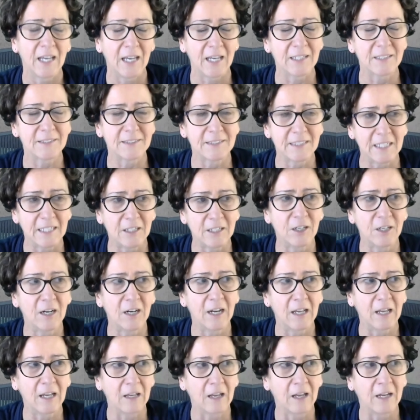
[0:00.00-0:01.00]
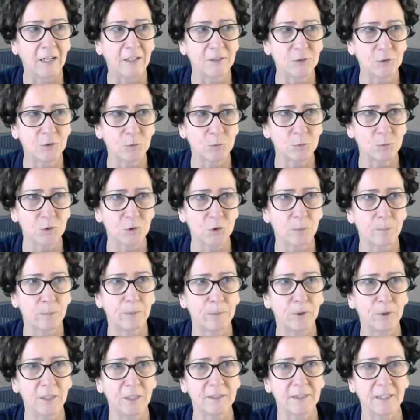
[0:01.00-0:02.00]
as they are uh, to
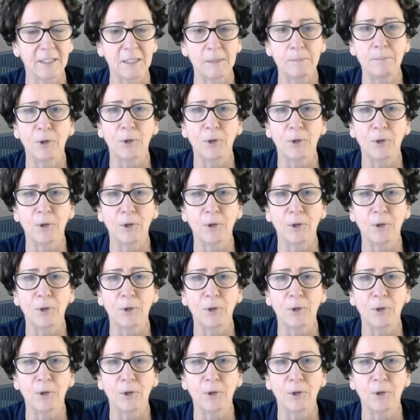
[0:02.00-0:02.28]
support the